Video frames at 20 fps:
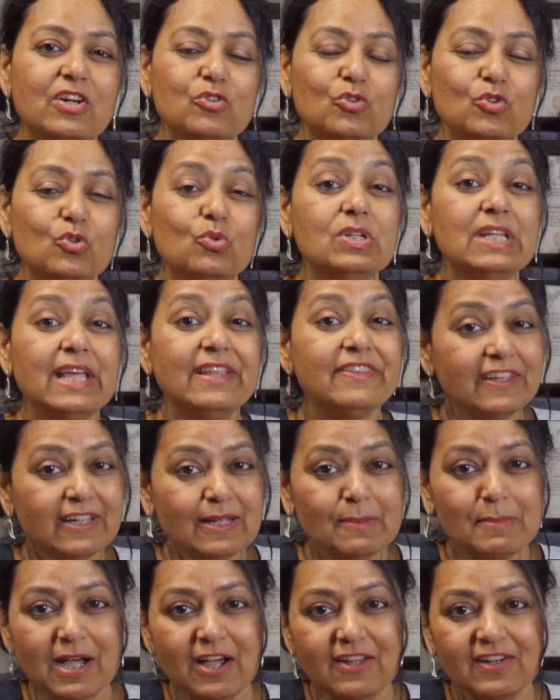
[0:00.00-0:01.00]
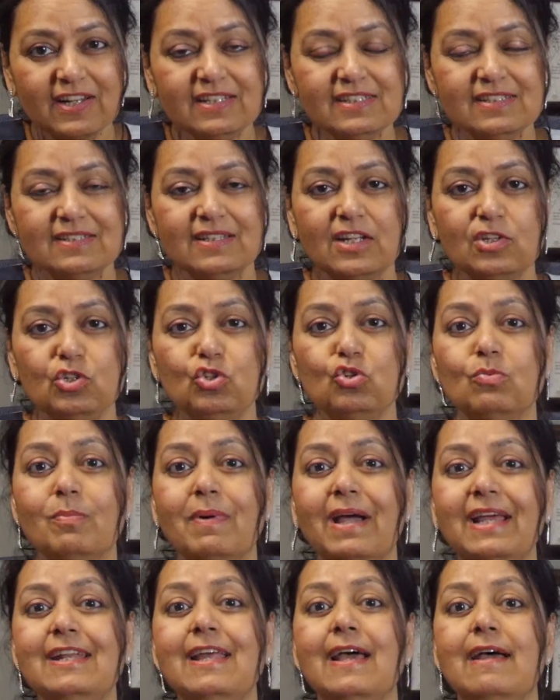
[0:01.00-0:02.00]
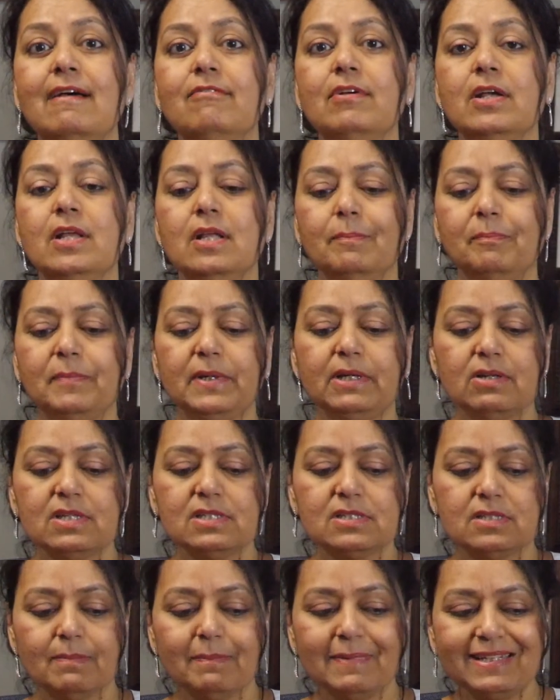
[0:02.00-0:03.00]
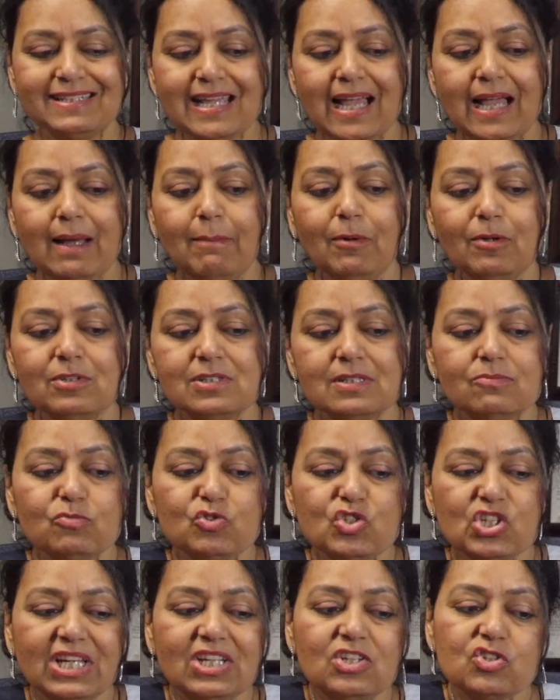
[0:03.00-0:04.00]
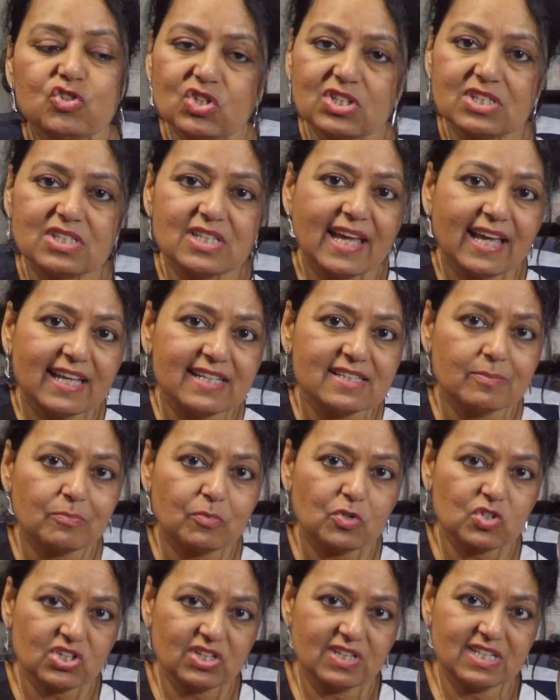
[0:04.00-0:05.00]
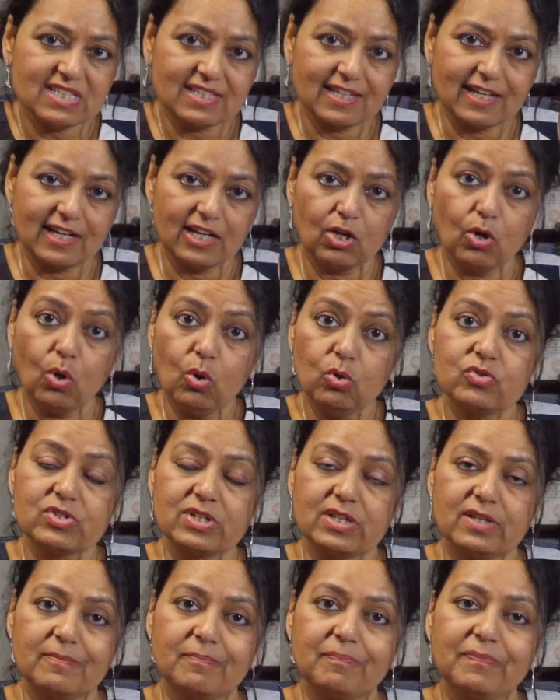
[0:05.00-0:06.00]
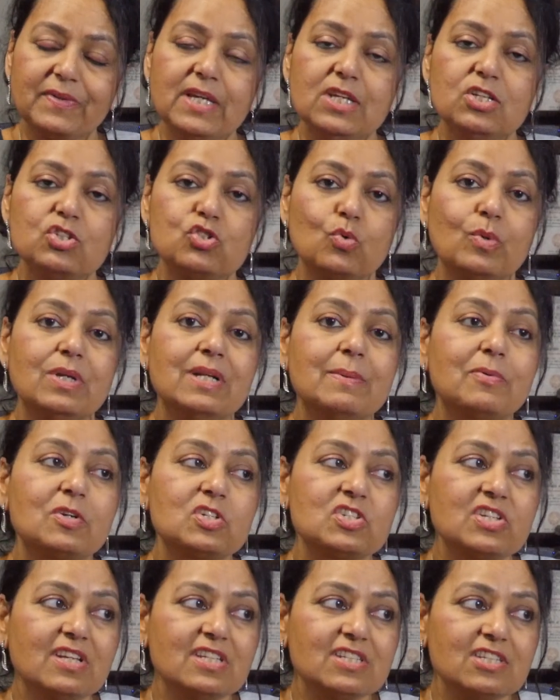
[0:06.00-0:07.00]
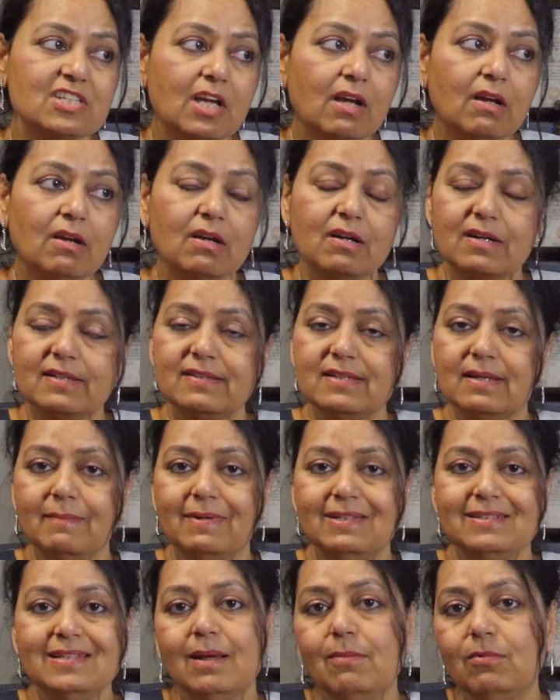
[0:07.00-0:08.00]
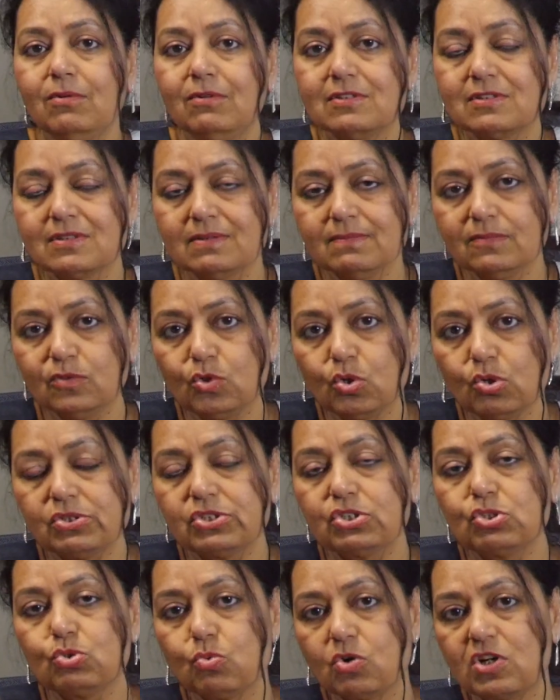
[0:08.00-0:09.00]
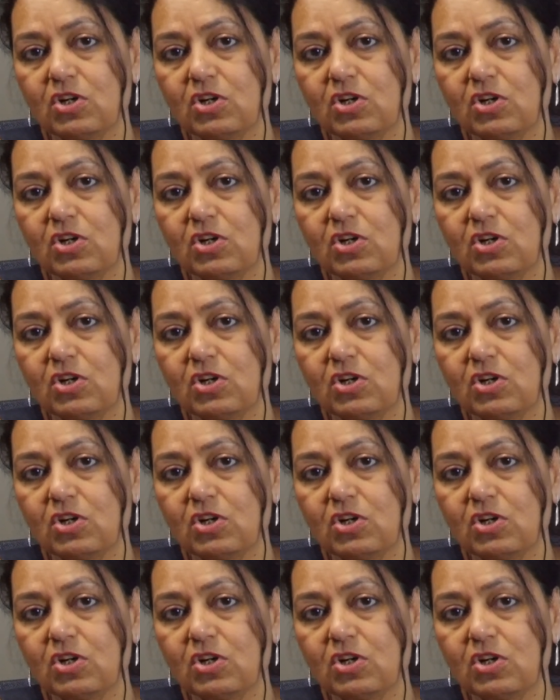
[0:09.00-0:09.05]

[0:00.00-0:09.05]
to do nothing about it, and you might have, because the metabolism changes as a person is getting older. So when a person is younger, their metabolism goes